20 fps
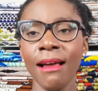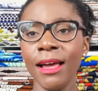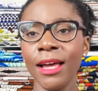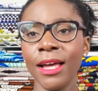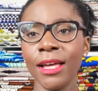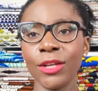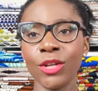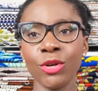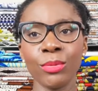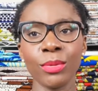
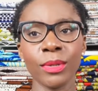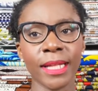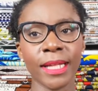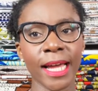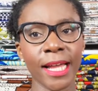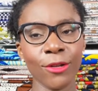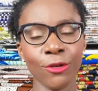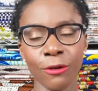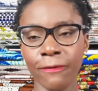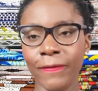you will get
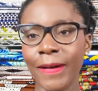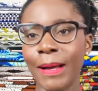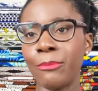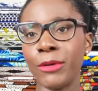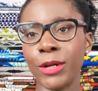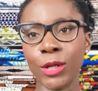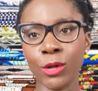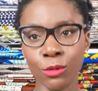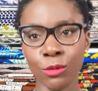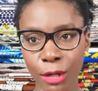your fabric,
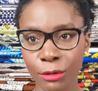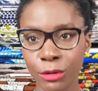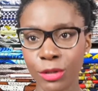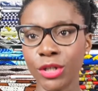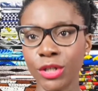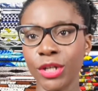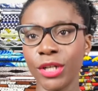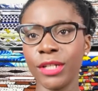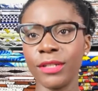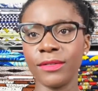your
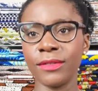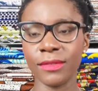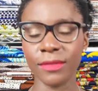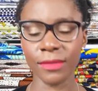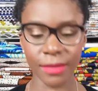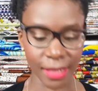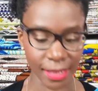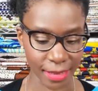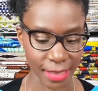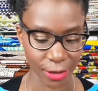notions,
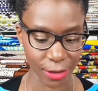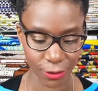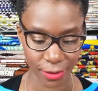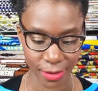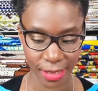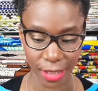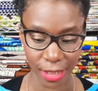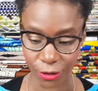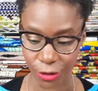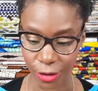etc,
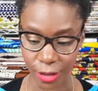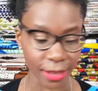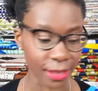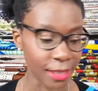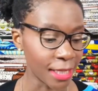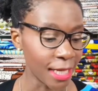etc.